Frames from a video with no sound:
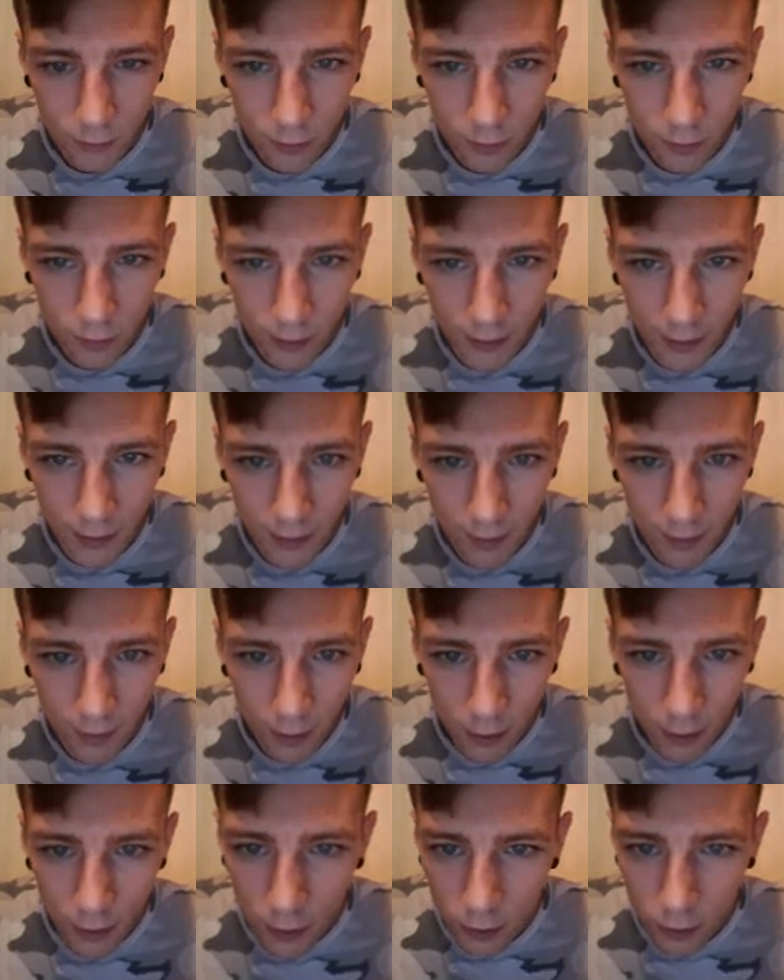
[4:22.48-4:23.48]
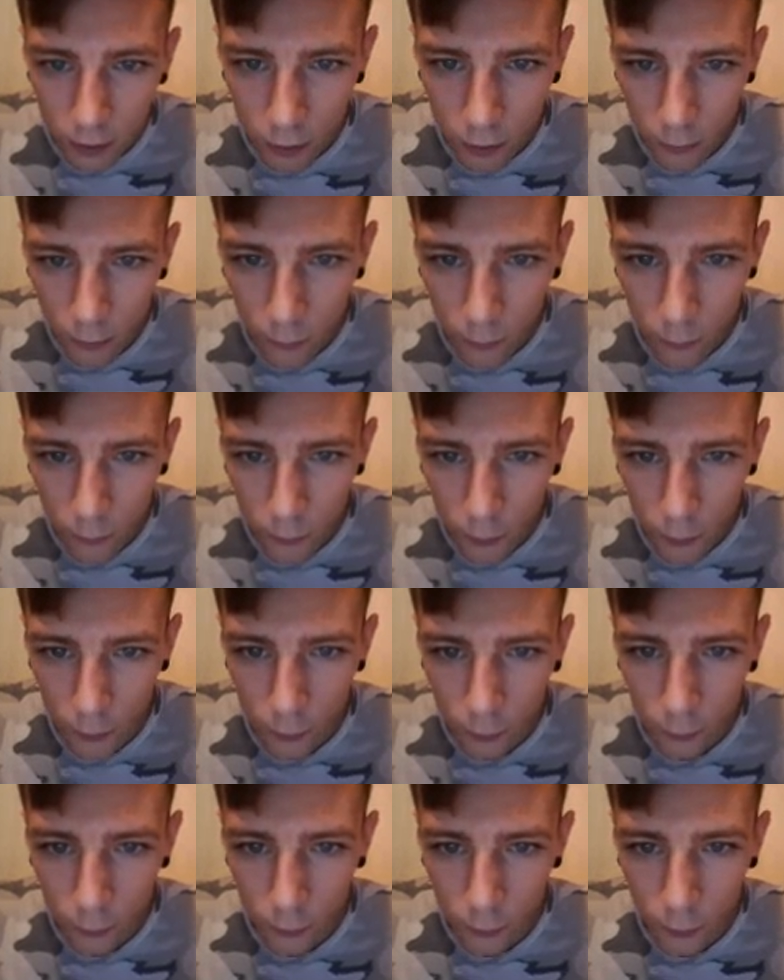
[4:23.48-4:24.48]
you can get your
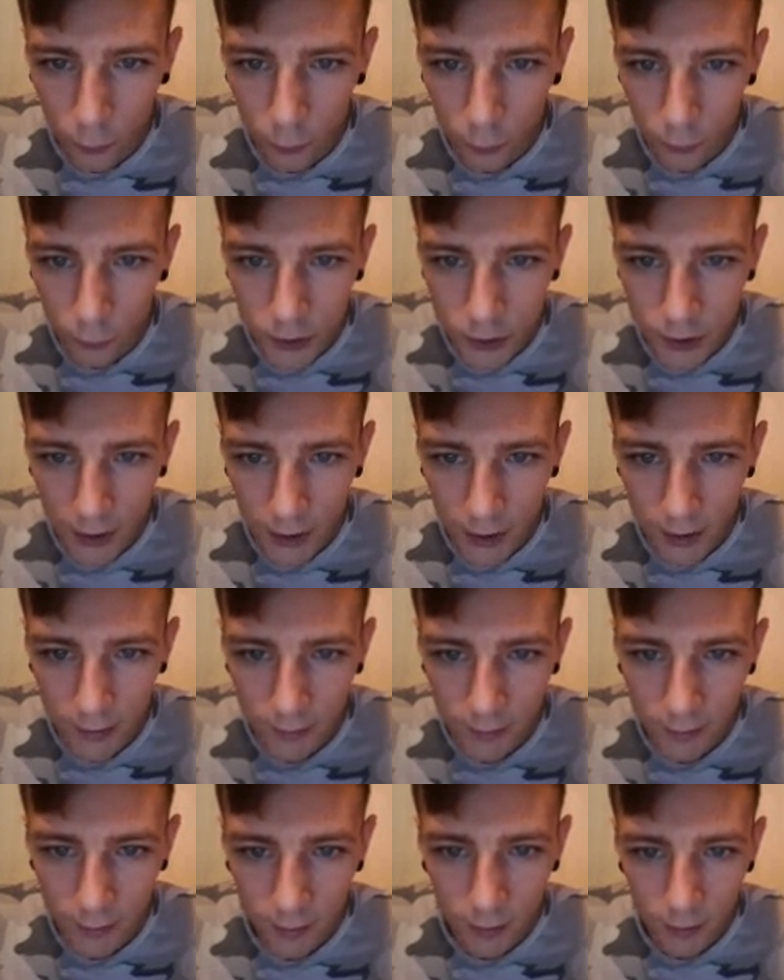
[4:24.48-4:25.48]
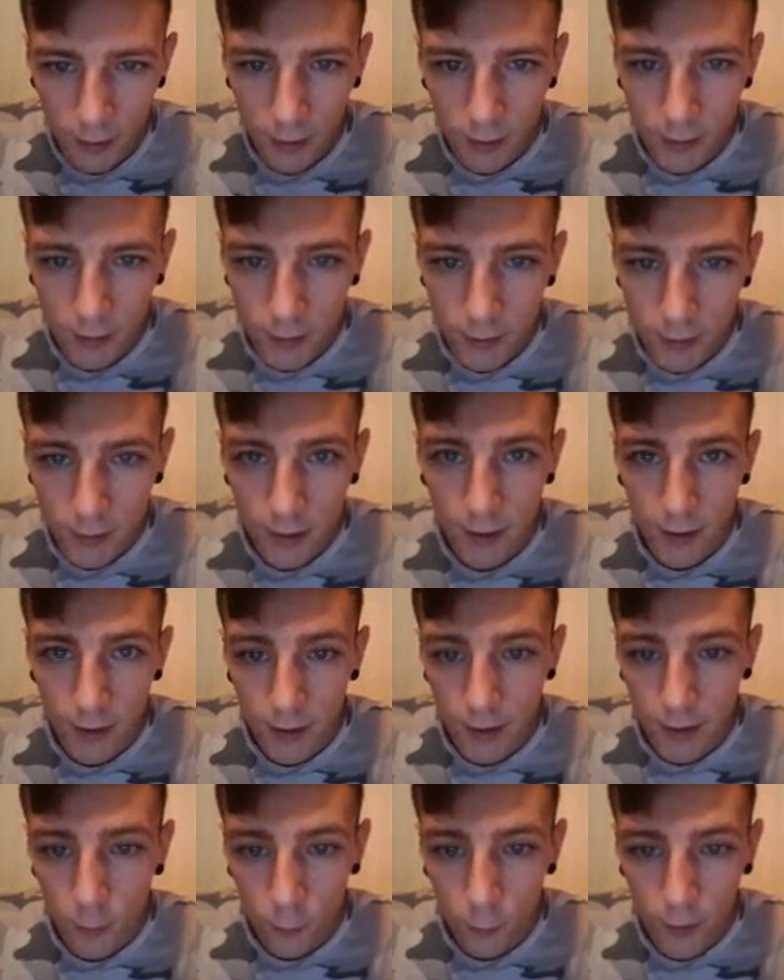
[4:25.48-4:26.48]
own course. And
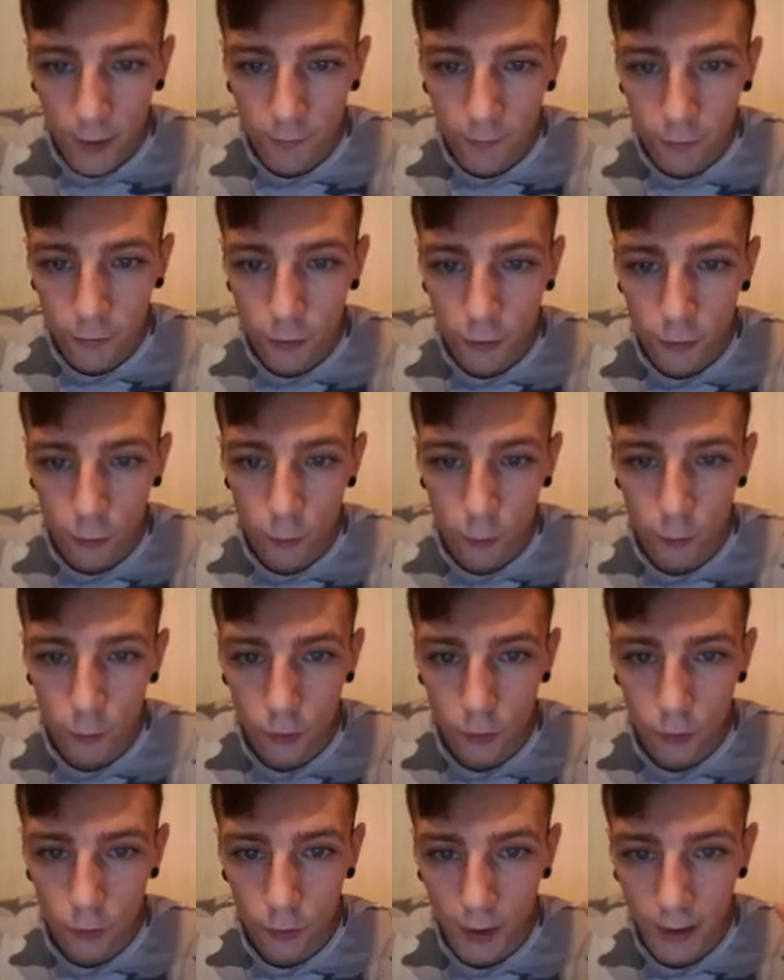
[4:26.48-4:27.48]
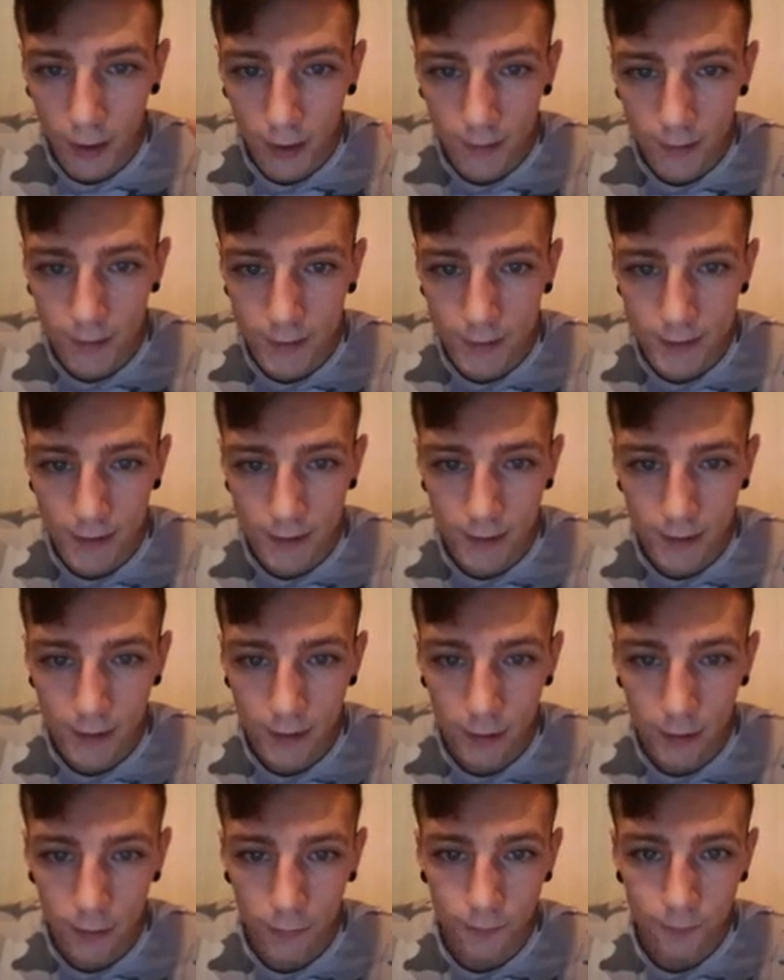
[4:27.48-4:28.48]
whenever you're going to add these in
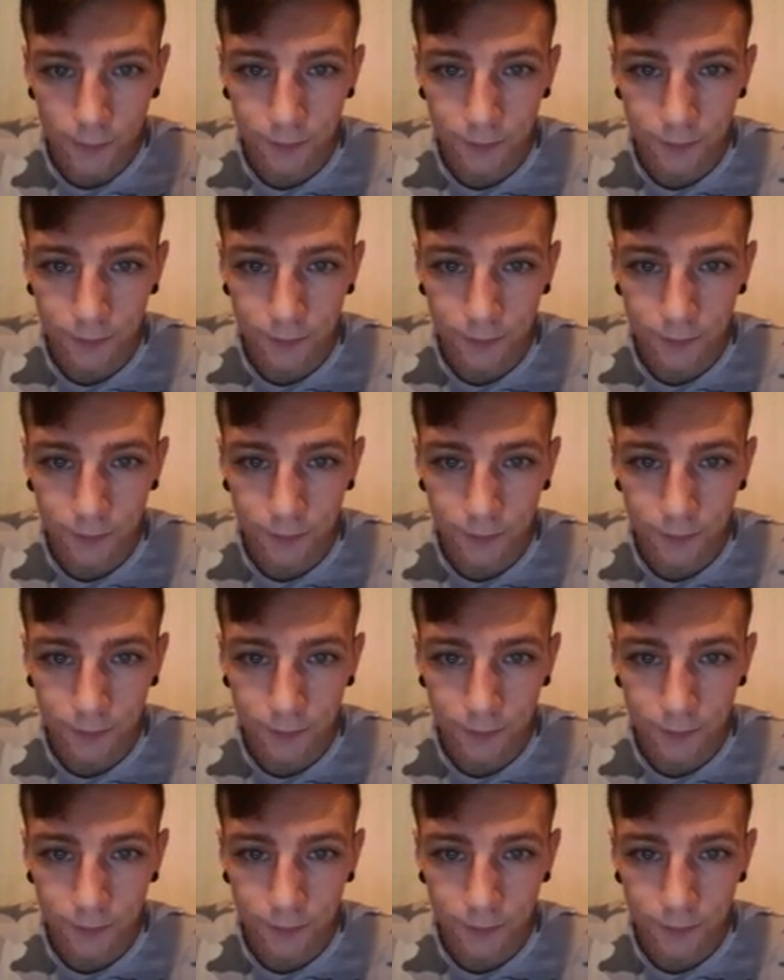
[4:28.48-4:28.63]
here,